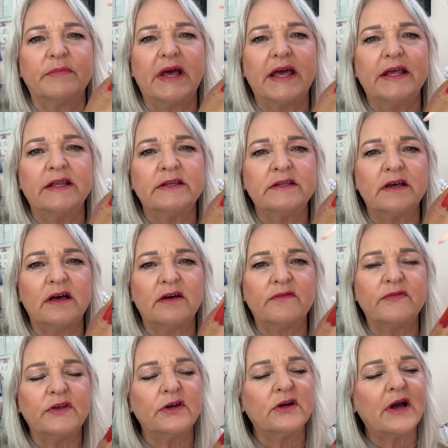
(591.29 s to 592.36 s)
end of
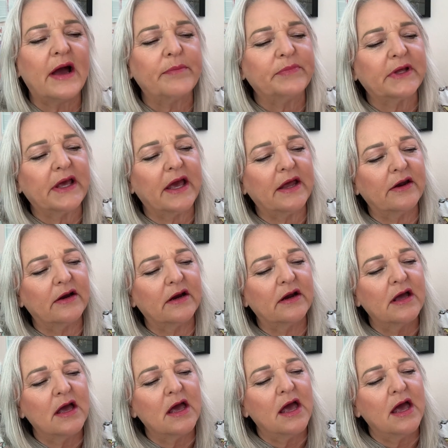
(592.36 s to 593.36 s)
your applicator